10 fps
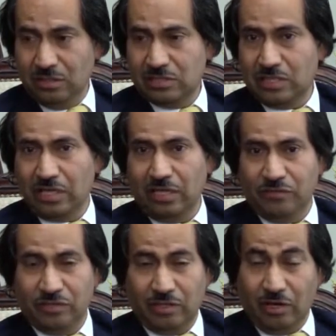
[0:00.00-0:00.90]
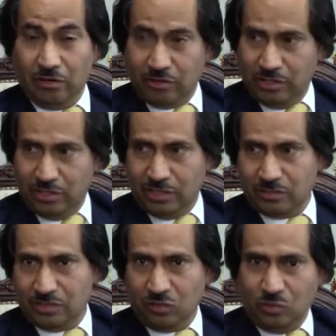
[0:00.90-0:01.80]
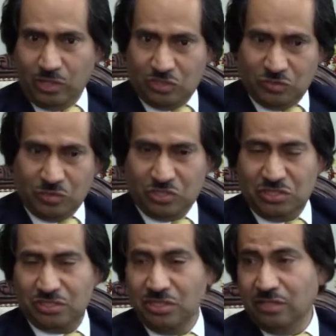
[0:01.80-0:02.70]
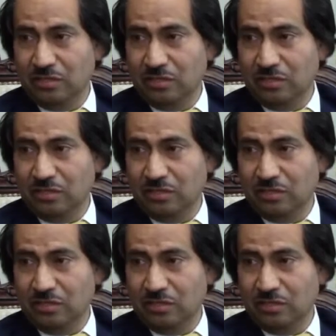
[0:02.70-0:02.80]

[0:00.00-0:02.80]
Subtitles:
It's like everything. Our cars, our washing machines,